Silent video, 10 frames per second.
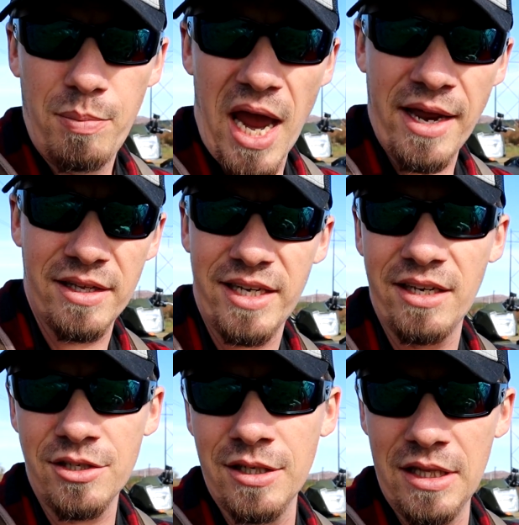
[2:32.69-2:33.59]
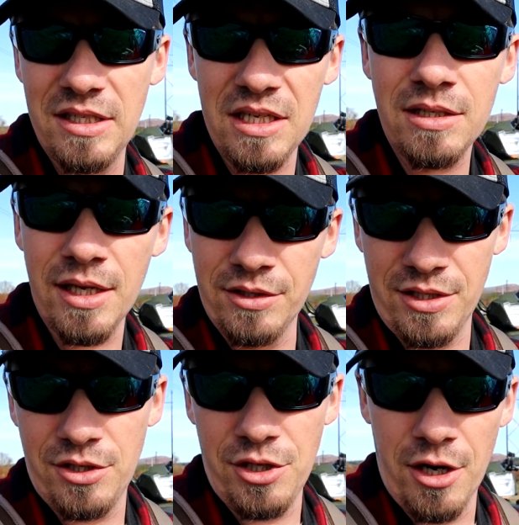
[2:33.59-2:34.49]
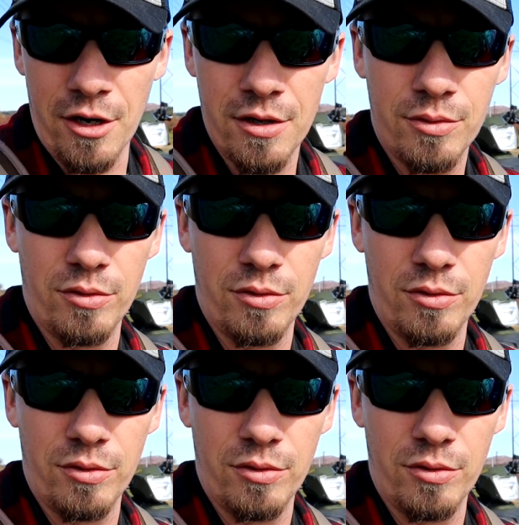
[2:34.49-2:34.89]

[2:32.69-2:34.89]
paying attention to the details this year.